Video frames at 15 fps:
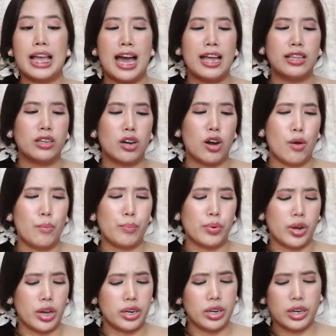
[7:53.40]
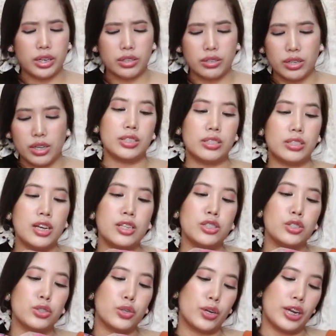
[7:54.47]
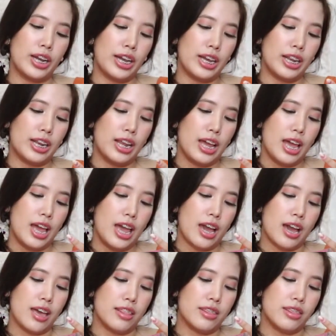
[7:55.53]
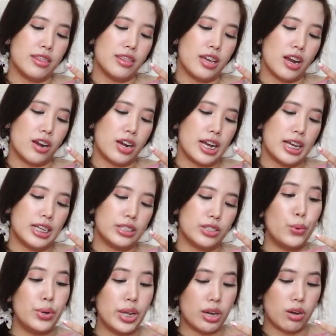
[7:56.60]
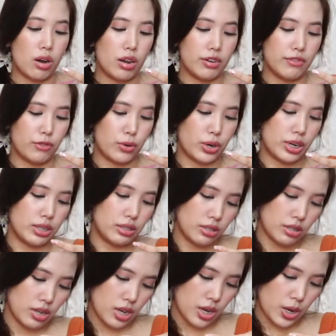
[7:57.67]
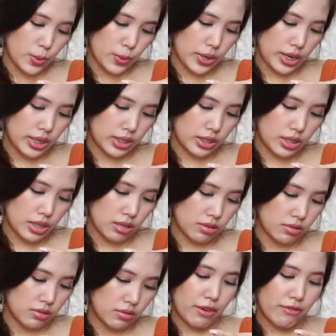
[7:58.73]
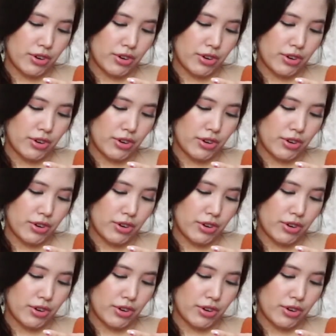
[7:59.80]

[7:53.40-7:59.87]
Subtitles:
Lancome product. There's sunscreen and there is Tony Comfort. What is this? A